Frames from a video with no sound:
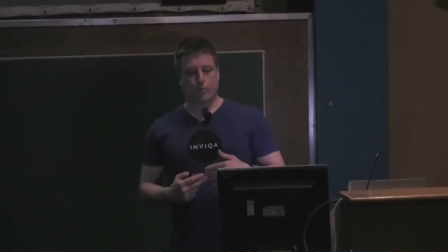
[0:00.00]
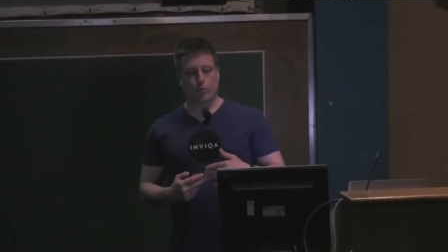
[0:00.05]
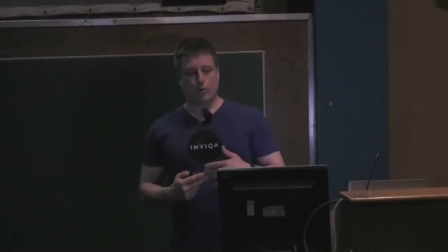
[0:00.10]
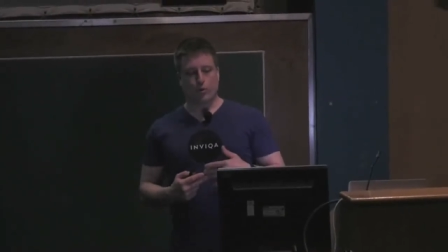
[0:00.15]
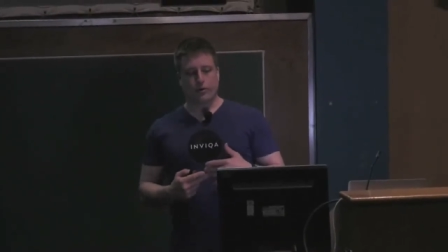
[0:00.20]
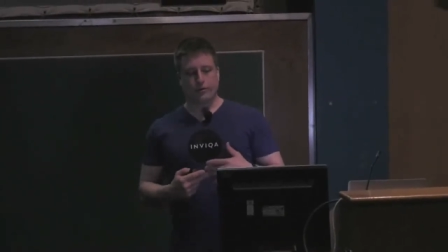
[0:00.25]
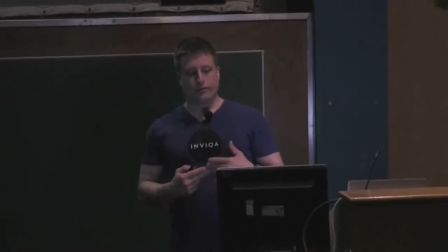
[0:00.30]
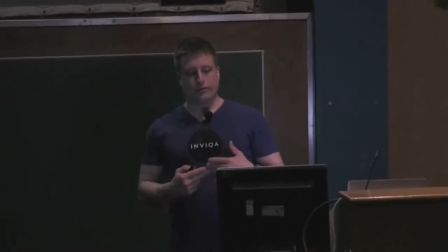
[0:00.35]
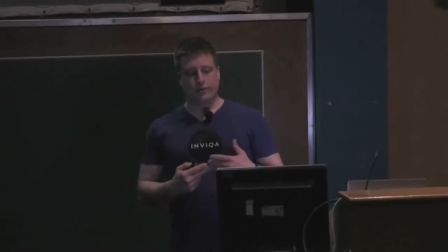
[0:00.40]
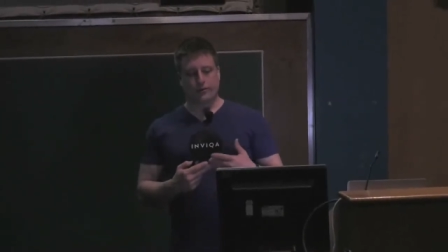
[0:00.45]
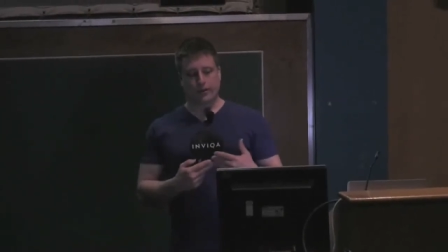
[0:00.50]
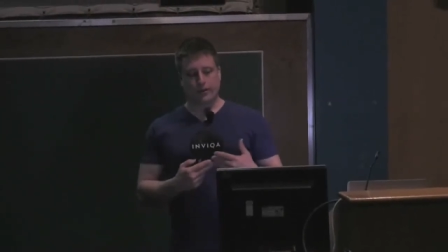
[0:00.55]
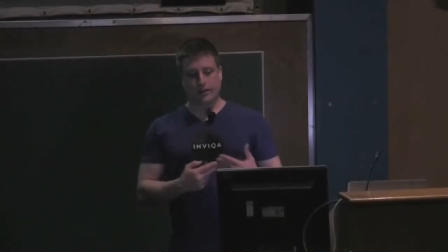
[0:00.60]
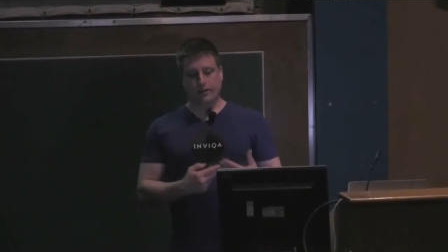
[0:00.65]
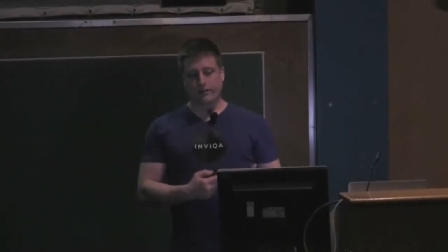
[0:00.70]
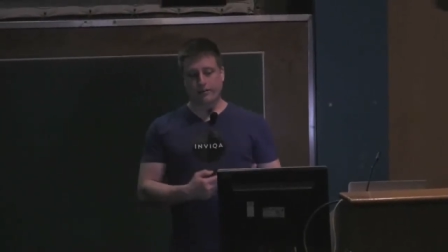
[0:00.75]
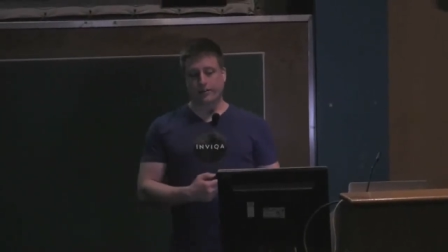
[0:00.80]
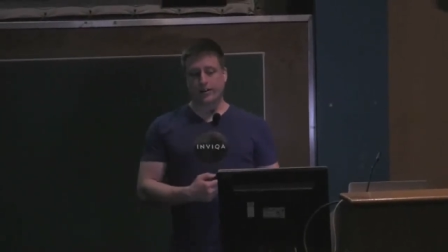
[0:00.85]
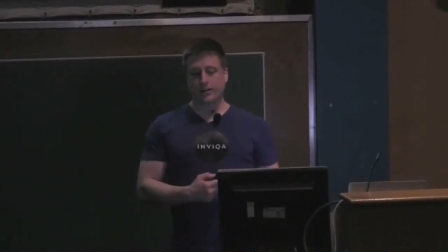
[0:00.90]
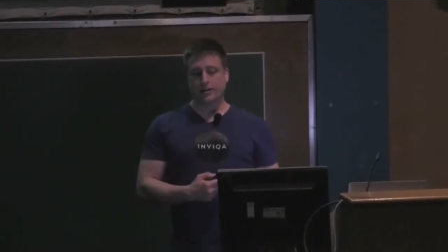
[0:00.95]
what's in
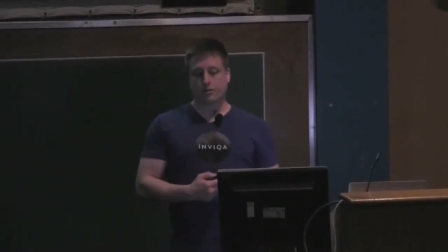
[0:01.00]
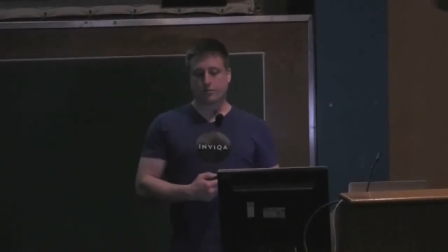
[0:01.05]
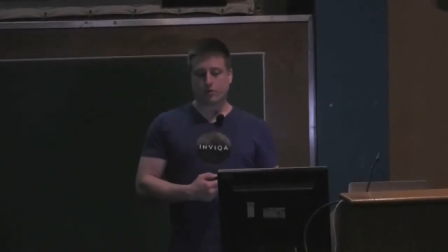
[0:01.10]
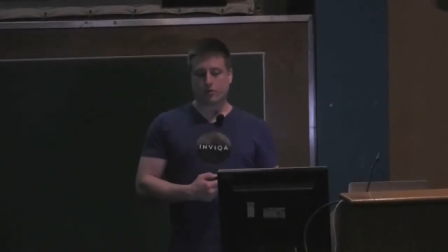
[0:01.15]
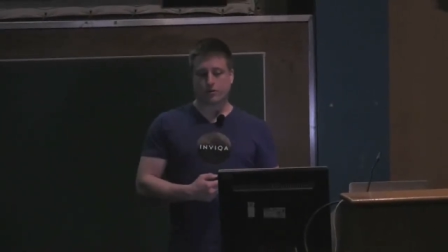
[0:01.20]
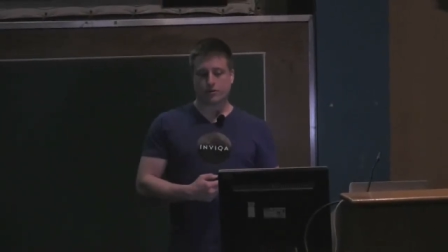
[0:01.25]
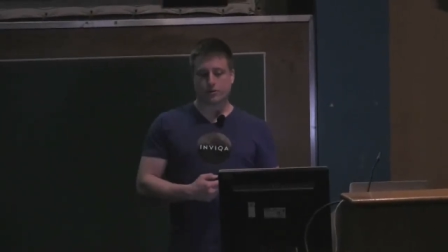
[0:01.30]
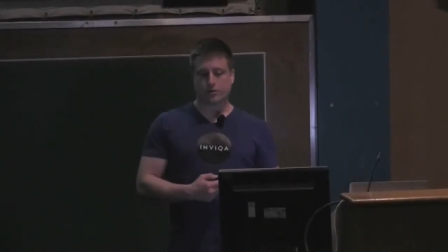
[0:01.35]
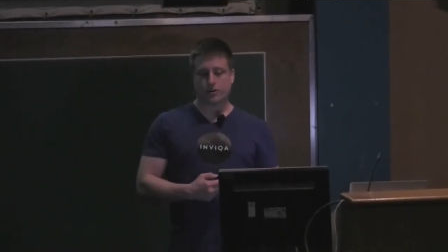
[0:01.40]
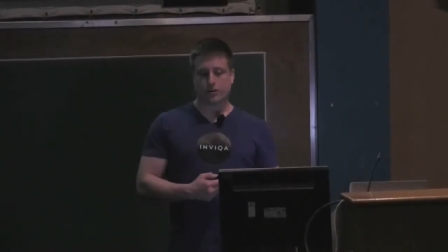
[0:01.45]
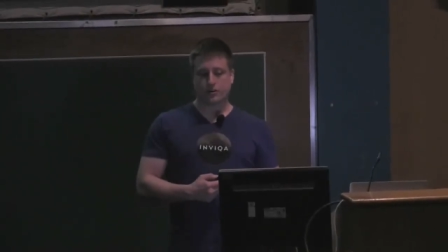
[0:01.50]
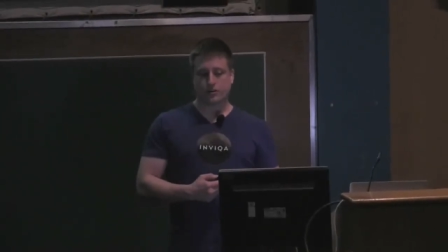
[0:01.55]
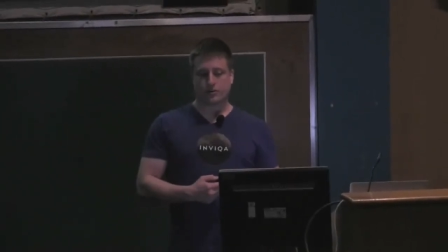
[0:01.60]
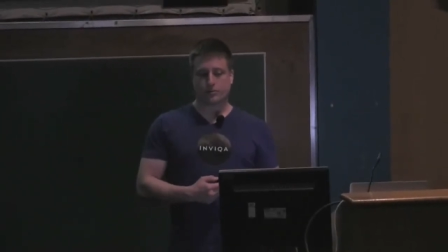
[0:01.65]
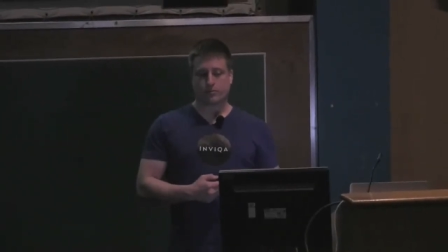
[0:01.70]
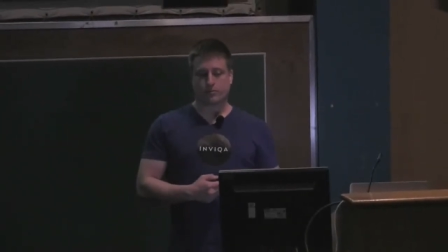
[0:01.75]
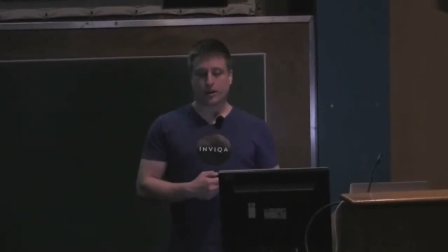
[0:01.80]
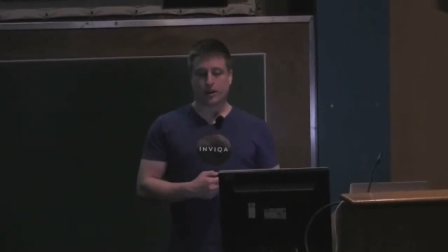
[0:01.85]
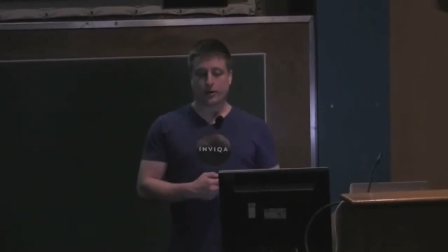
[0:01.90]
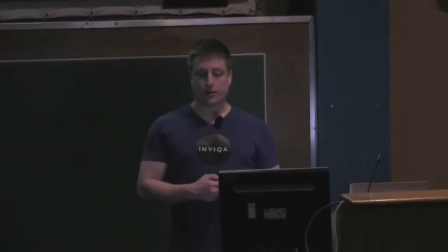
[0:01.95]
the feature branch
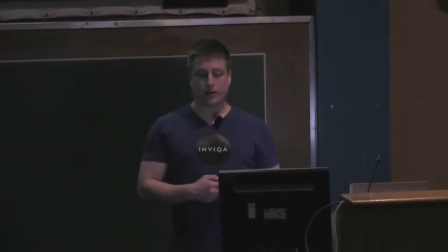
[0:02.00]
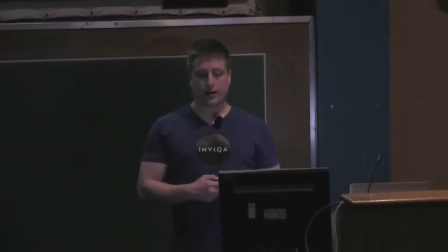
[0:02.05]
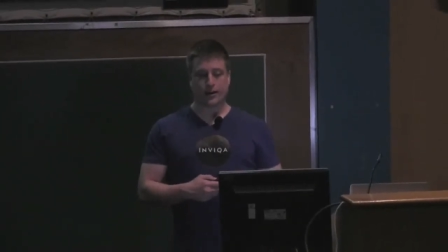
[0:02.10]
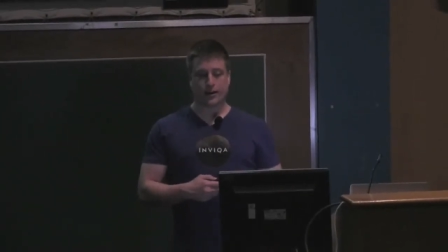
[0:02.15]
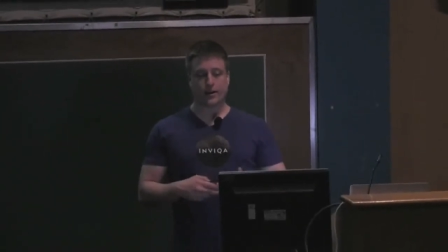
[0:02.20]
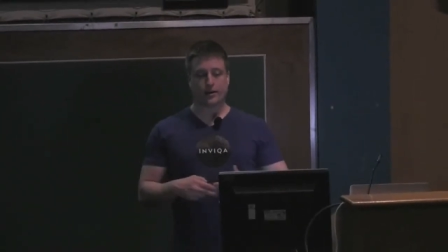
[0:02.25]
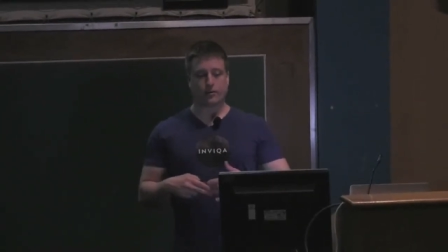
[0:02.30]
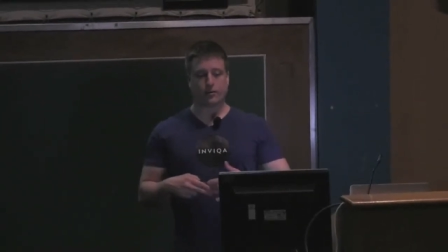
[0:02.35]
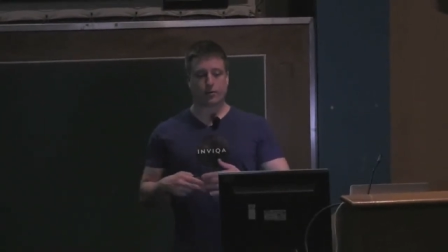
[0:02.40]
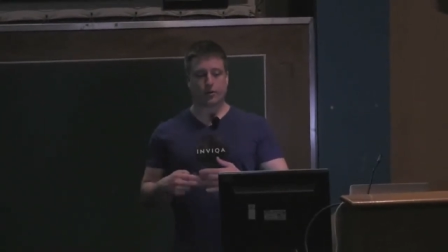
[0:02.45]
locally